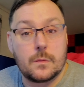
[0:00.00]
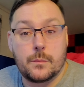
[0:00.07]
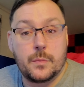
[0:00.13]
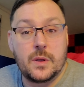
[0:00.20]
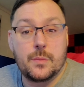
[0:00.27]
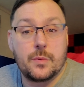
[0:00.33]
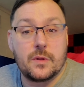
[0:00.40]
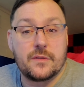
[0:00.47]

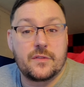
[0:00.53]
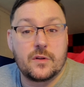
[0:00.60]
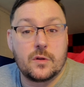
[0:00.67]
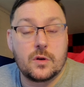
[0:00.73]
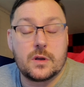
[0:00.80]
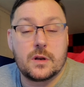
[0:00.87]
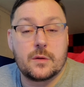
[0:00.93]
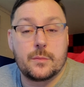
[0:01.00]
people, if you're
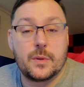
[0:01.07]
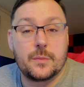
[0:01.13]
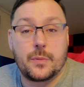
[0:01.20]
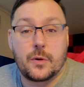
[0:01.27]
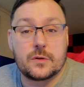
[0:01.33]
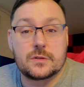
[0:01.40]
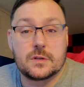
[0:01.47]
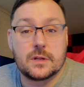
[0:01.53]
looking to be
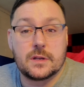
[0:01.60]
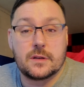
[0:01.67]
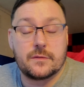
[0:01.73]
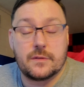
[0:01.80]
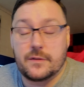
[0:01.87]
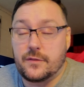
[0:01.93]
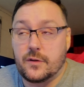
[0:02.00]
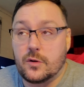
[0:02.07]
personally,
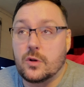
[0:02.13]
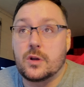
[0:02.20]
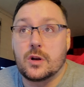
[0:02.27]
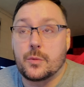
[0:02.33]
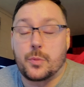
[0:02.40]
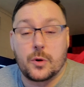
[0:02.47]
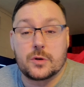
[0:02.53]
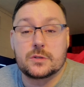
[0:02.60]
if you're looking to
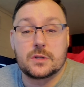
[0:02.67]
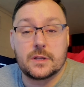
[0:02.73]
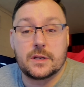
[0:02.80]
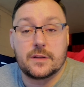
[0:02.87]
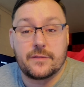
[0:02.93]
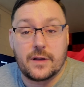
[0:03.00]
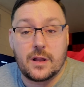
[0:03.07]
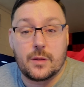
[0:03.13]
personally
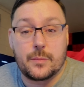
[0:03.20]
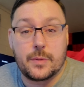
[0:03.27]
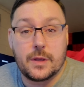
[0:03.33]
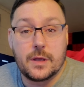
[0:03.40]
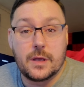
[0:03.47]
develop